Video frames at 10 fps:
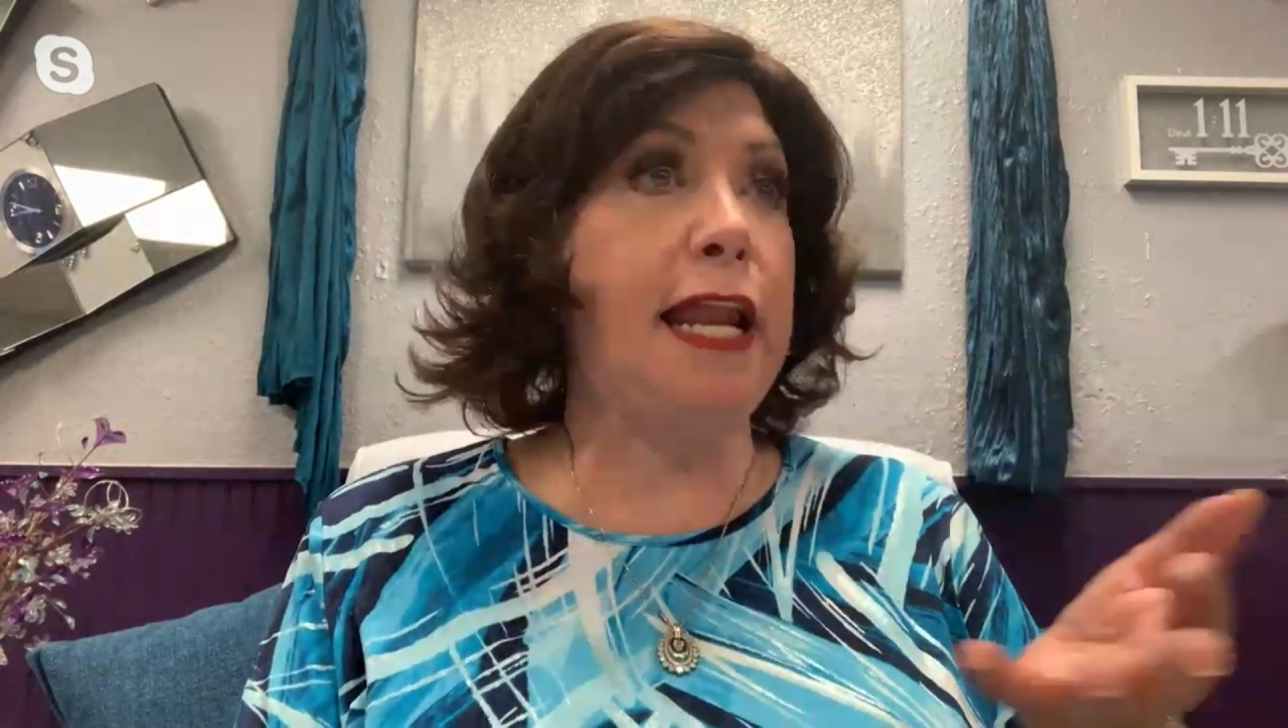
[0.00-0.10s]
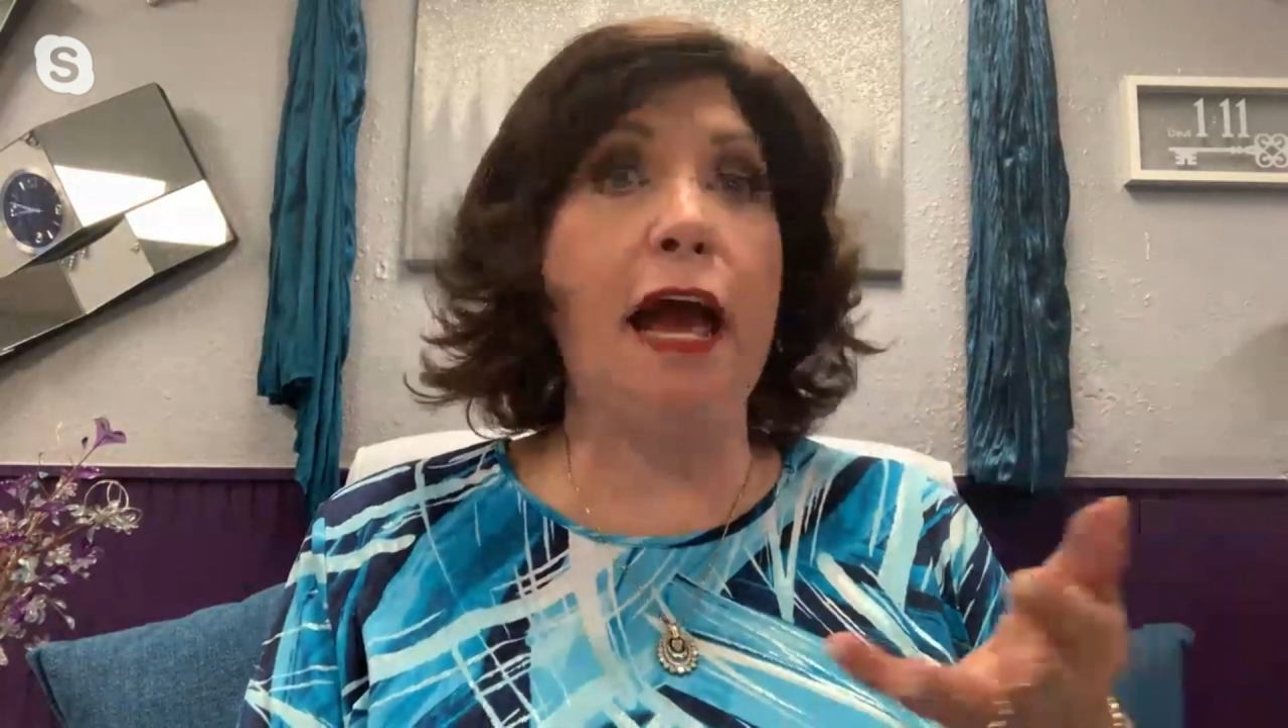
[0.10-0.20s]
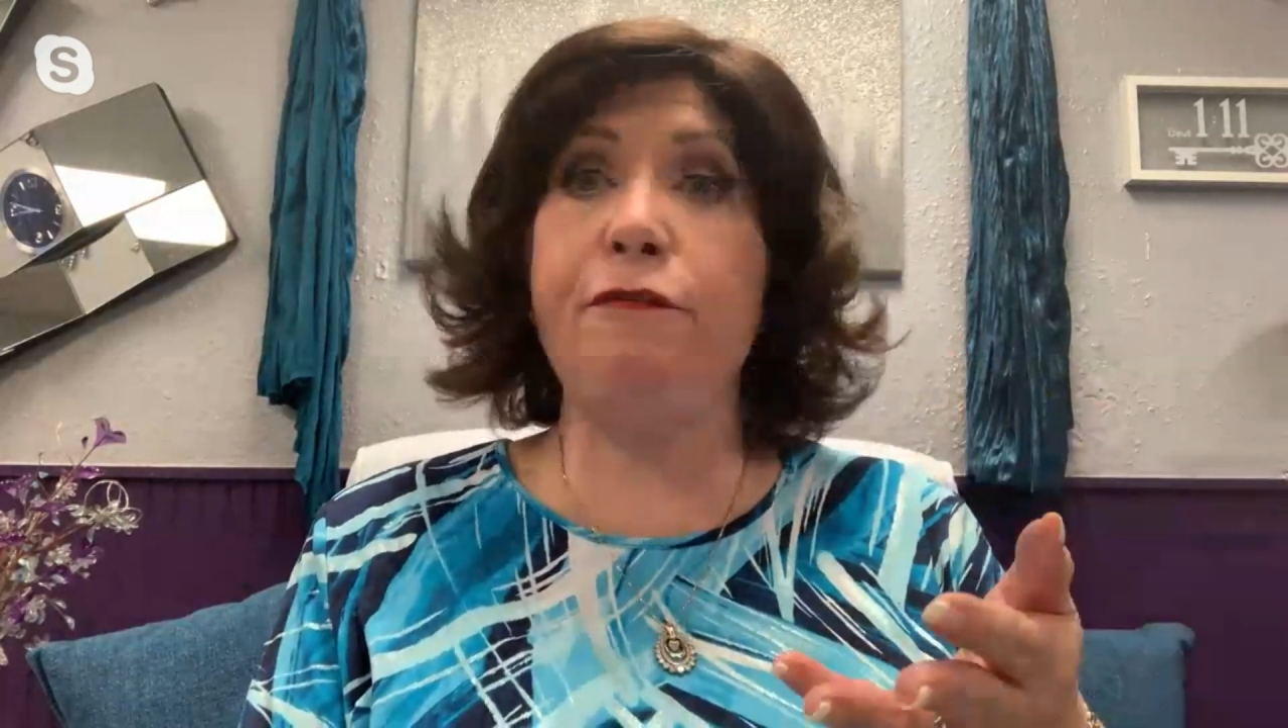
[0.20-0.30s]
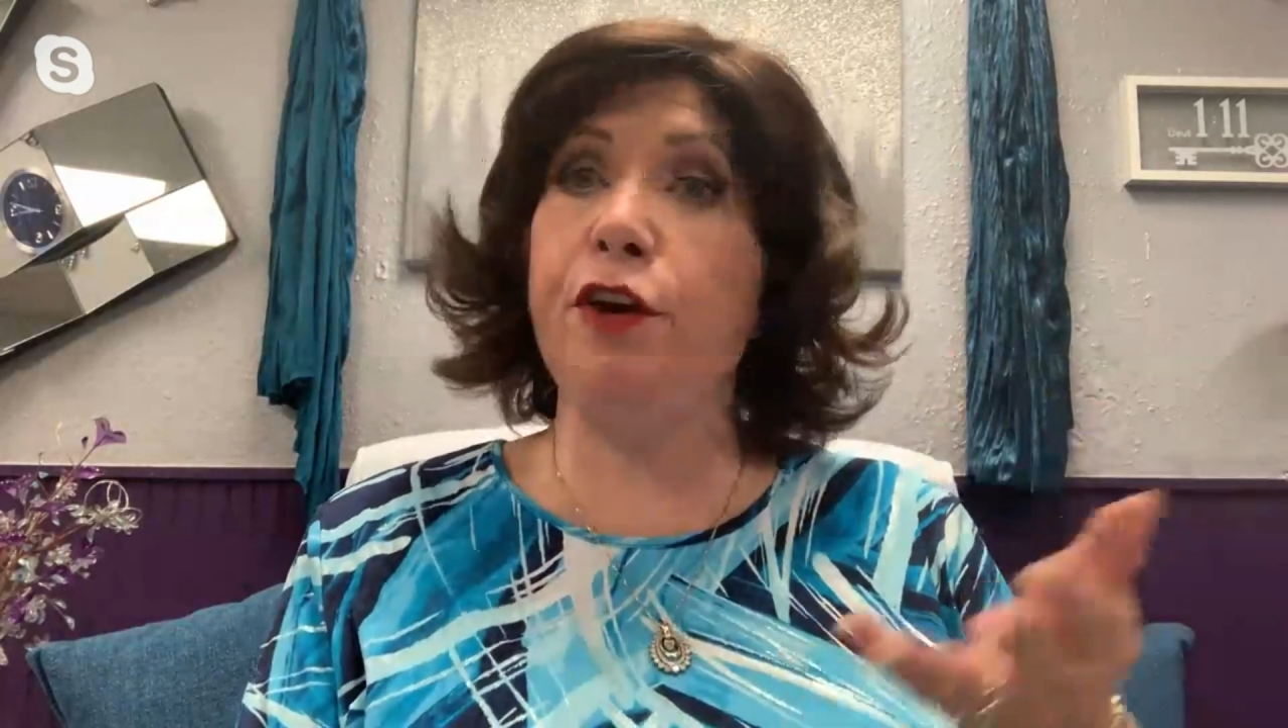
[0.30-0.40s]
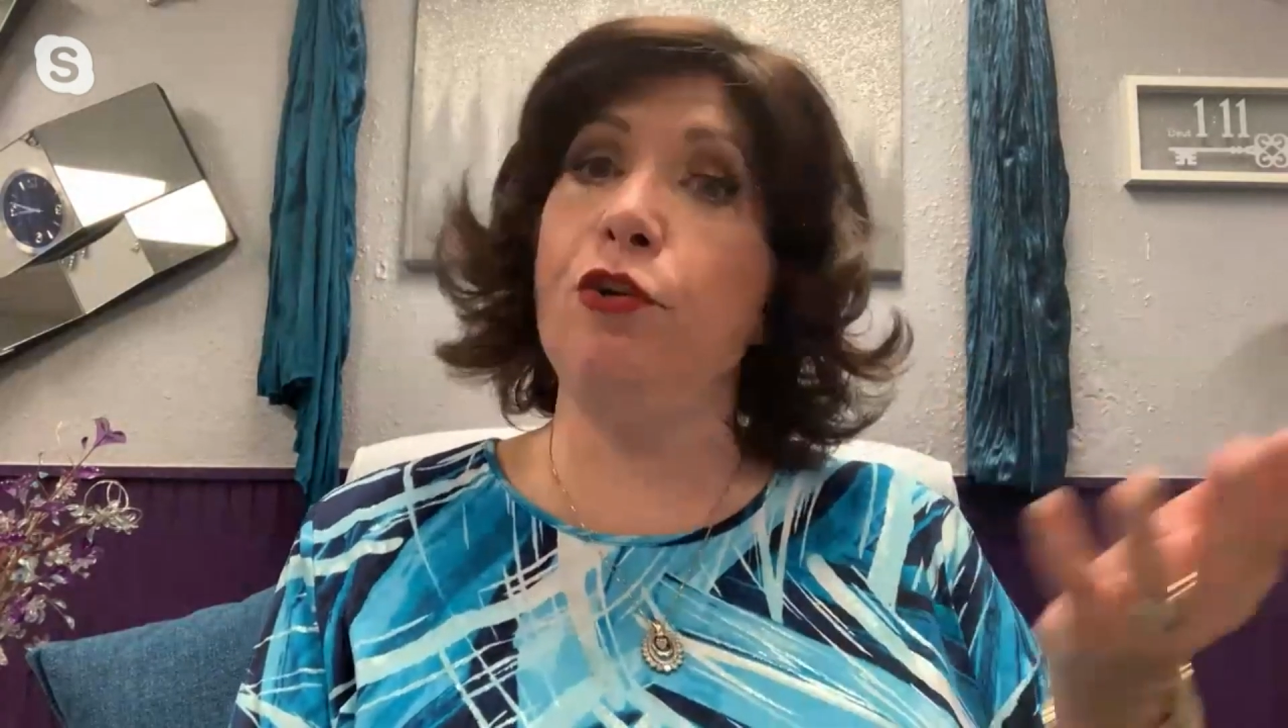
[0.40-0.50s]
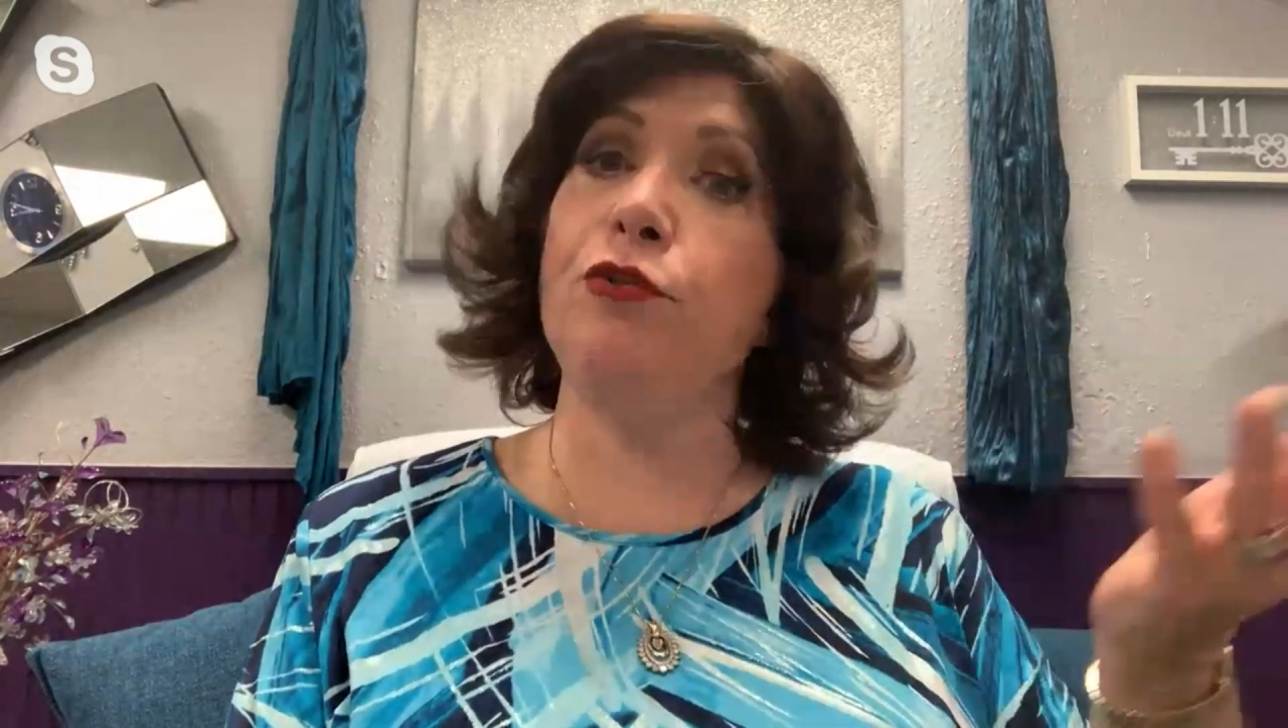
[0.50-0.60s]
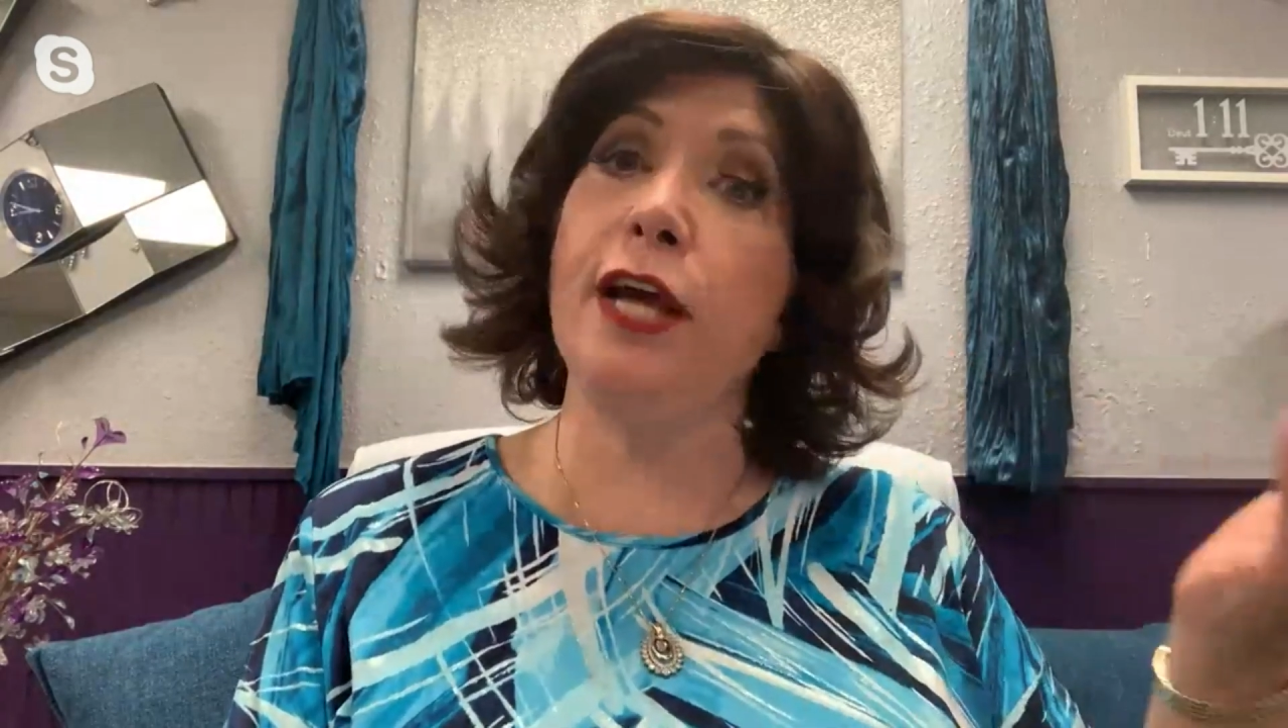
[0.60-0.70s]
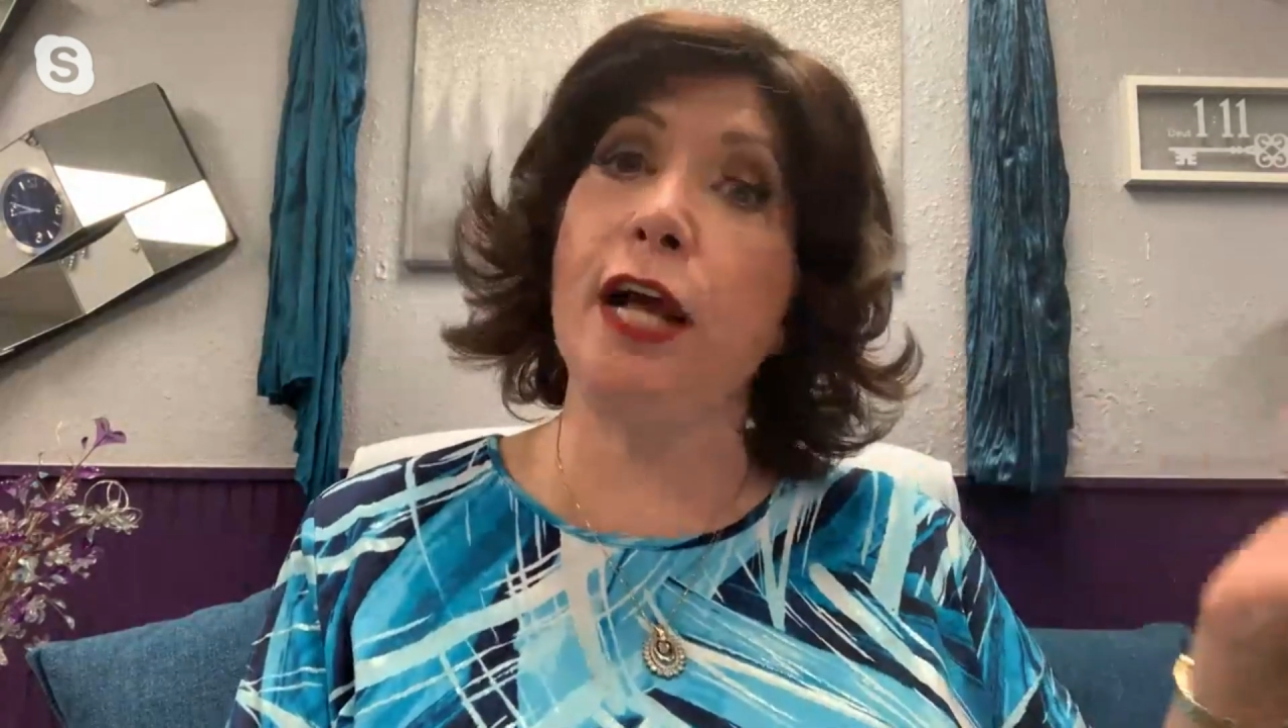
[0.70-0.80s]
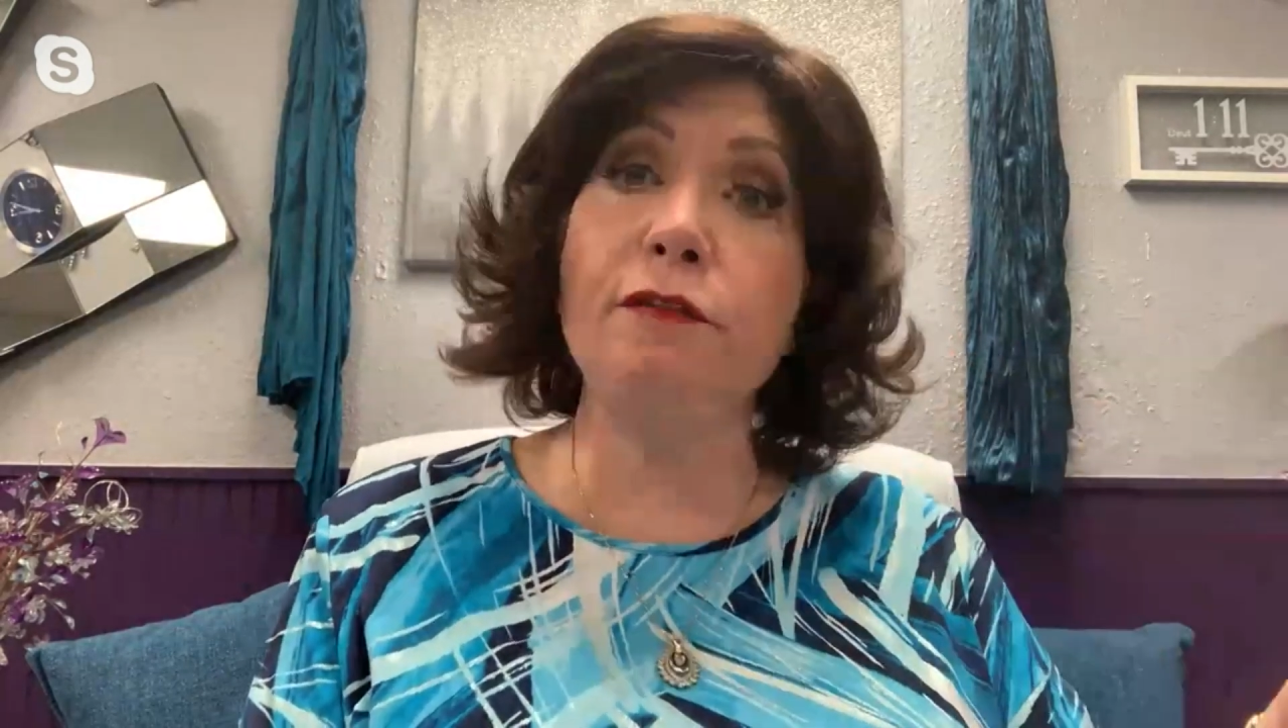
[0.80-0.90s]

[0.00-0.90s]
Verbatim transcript: can have your own